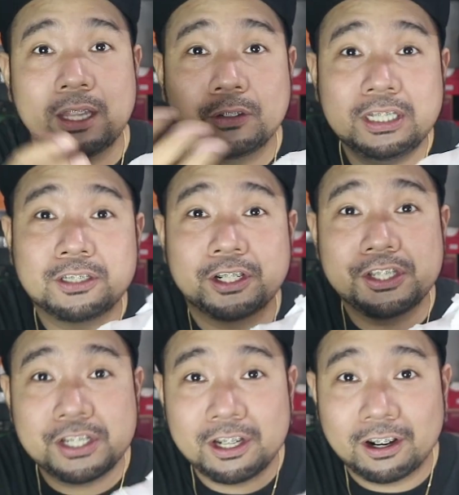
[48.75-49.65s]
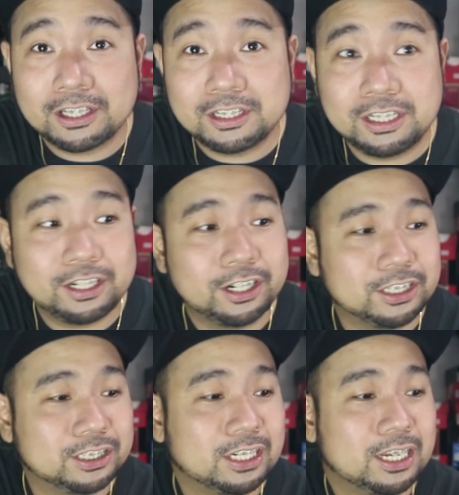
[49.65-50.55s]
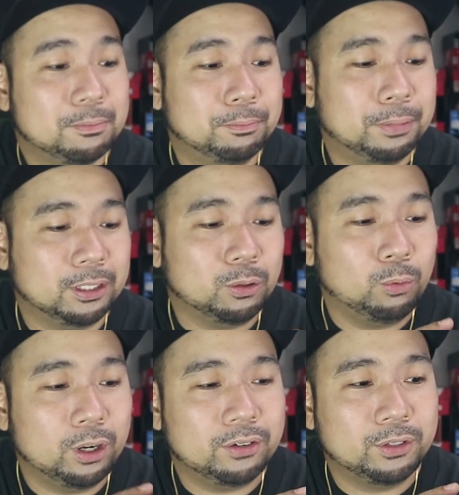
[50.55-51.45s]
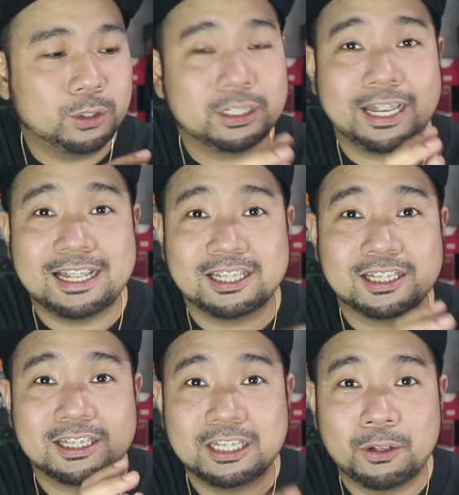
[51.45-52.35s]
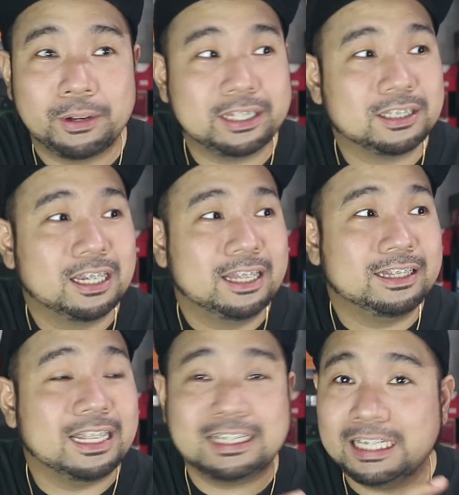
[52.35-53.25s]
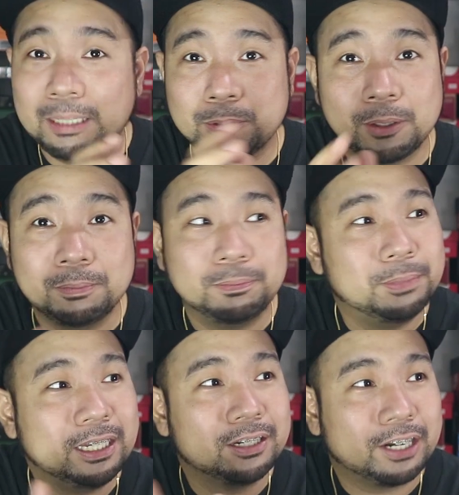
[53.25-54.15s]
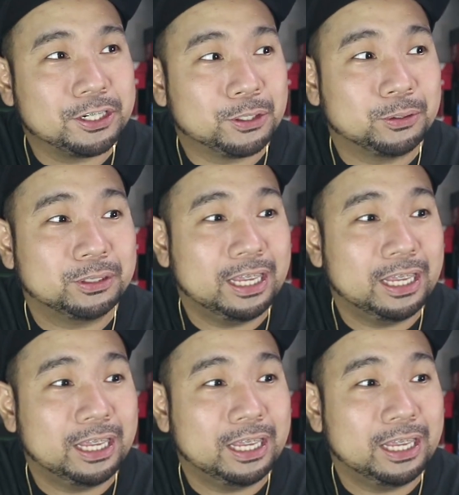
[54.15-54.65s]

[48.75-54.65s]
Now these are GR sneakers, but one of those classic silhouettes that keeps on being retro,